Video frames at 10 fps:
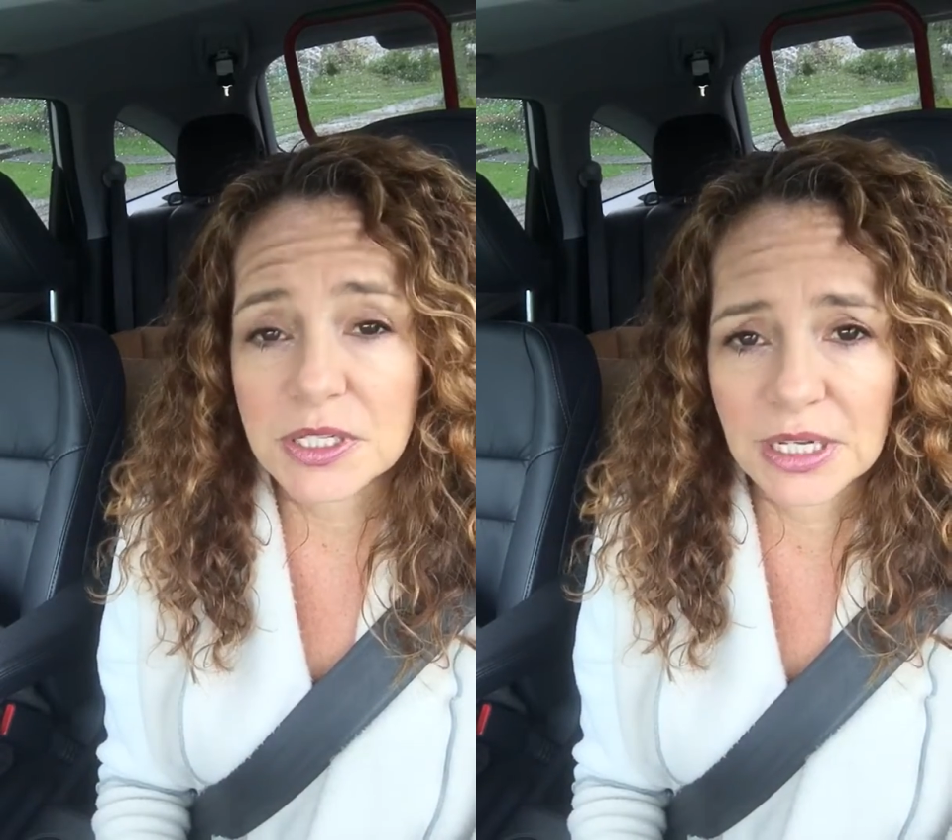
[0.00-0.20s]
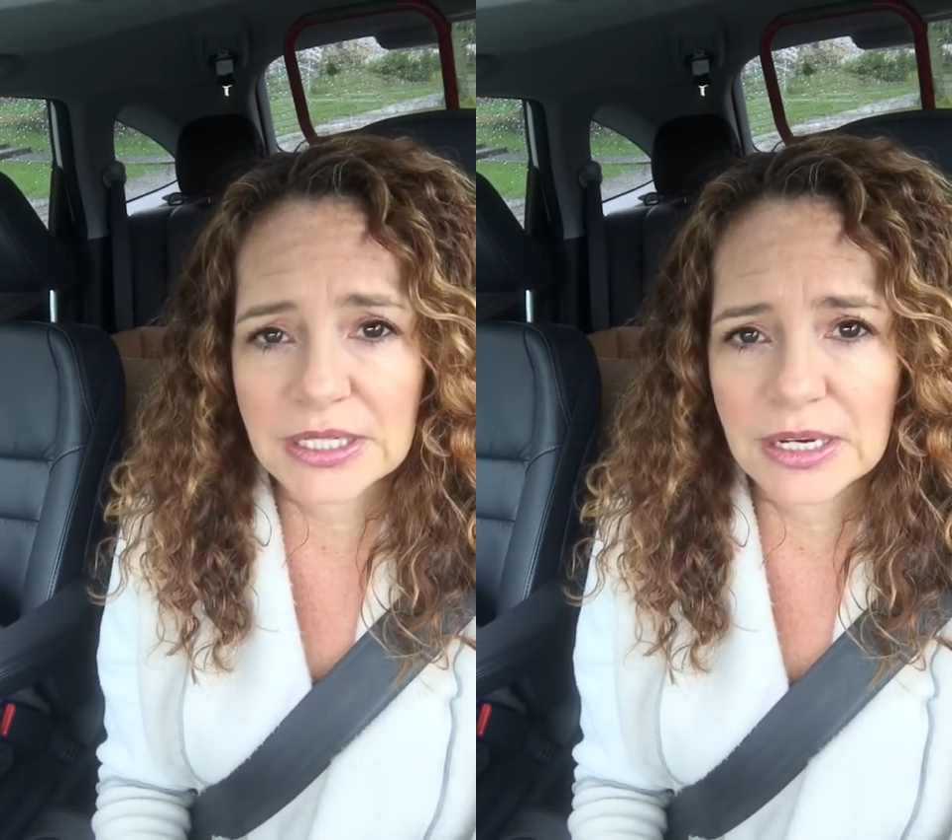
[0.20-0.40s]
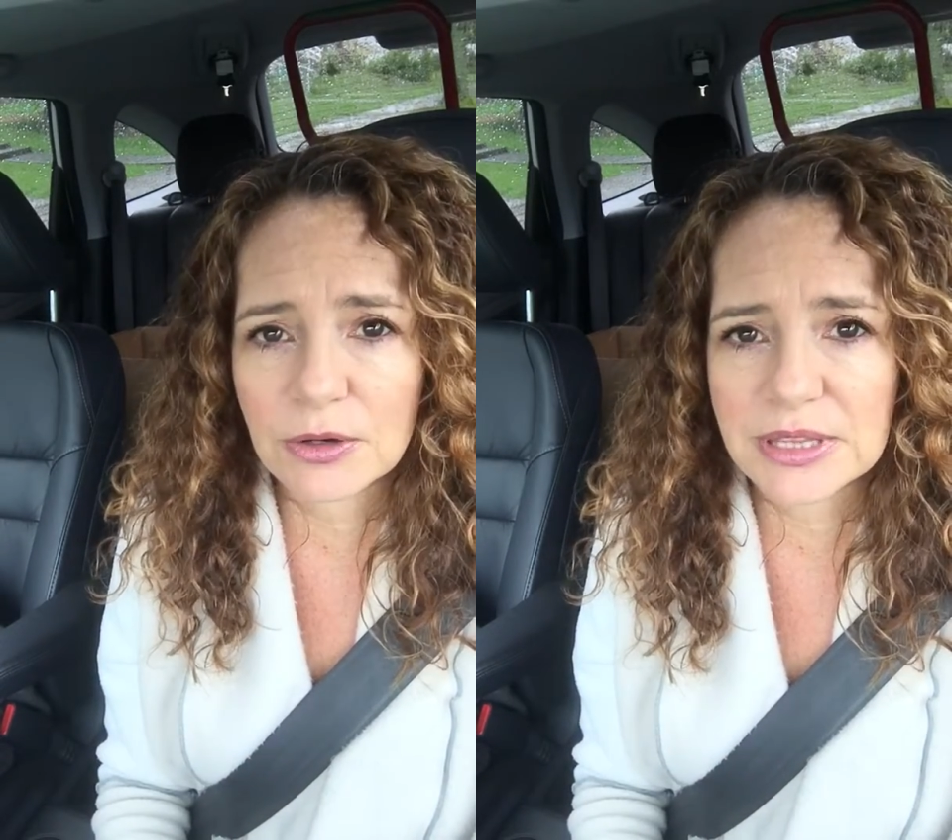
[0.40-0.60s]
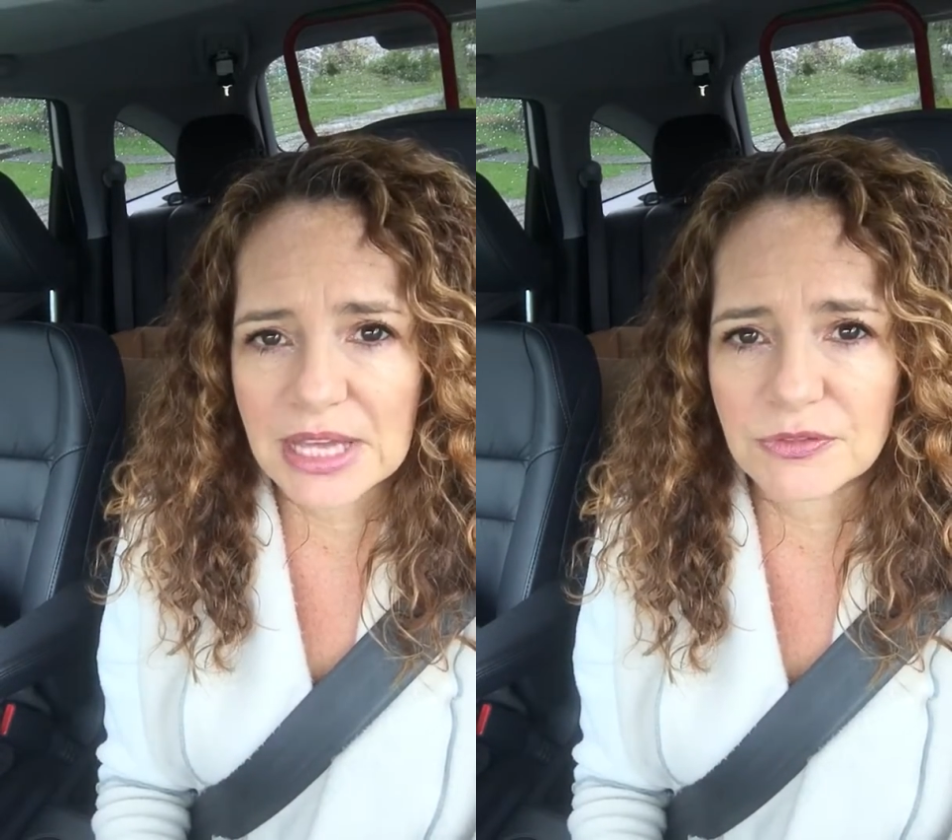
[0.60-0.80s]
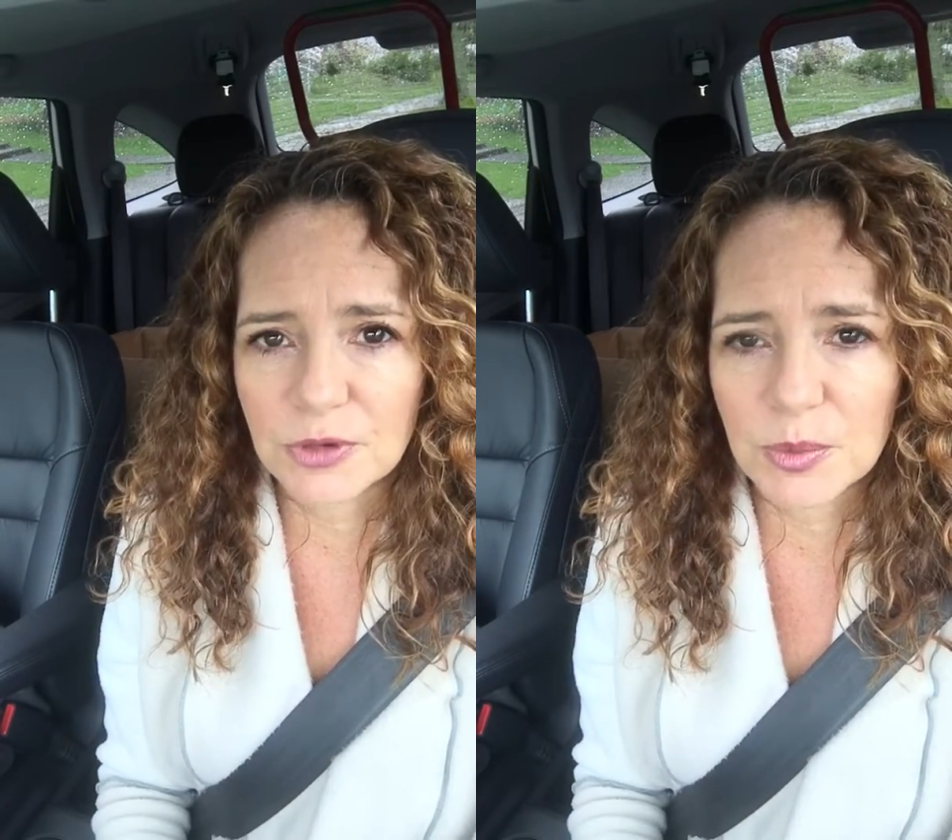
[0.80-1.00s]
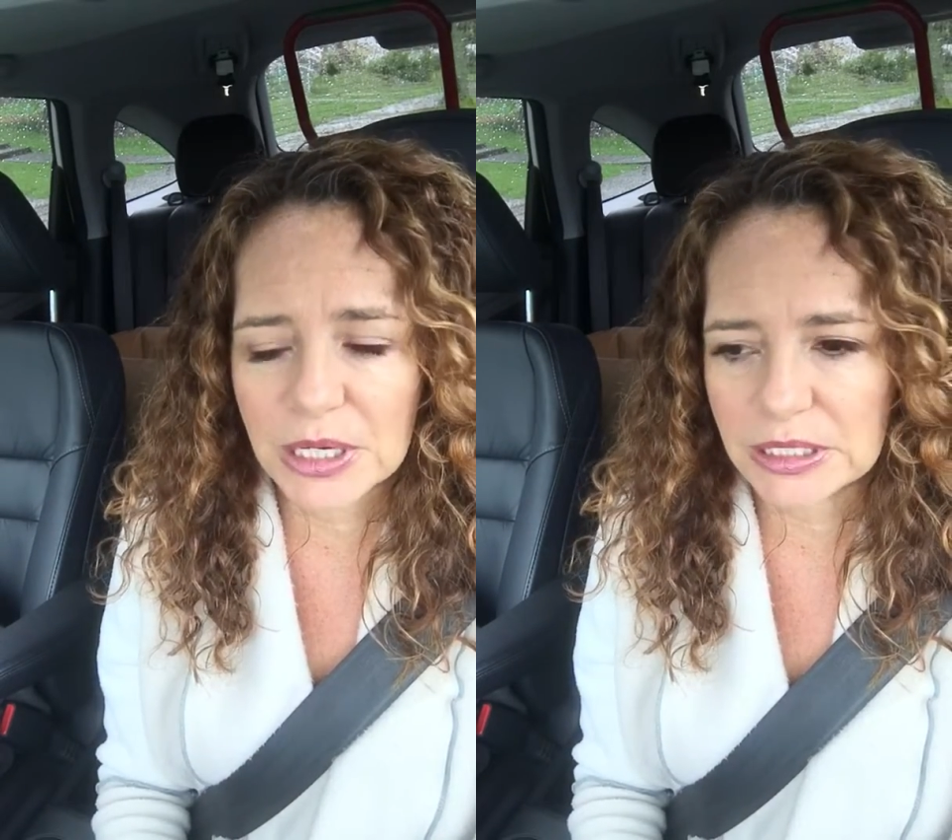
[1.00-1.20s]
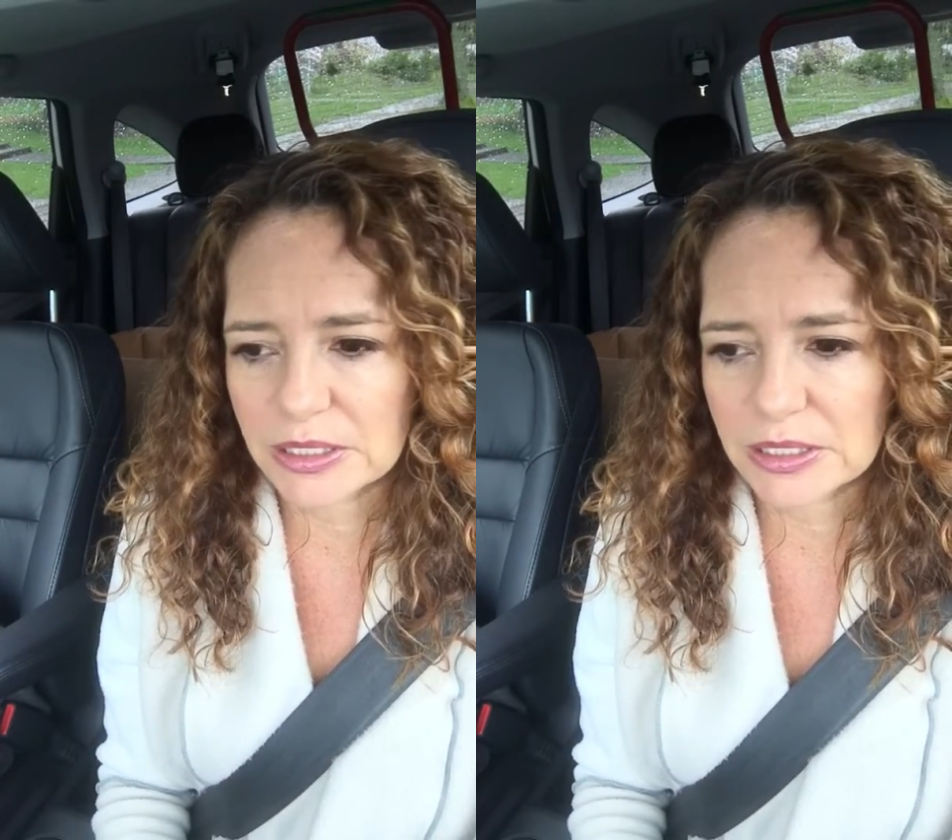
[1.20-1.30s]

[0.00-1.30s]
And I carried that for about a